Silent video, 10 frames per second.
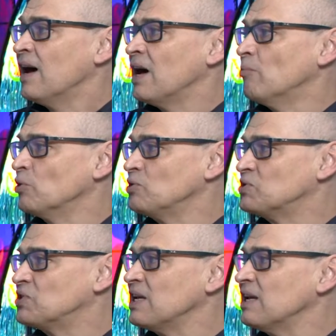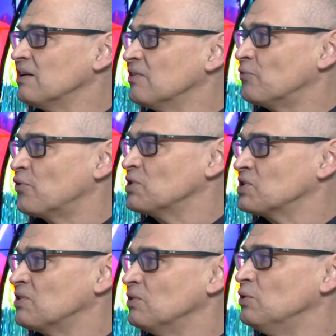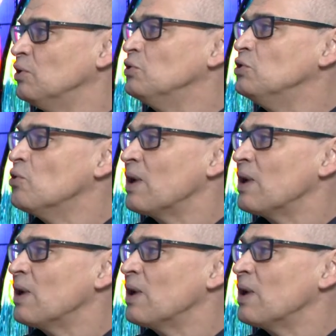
and what you see, the first new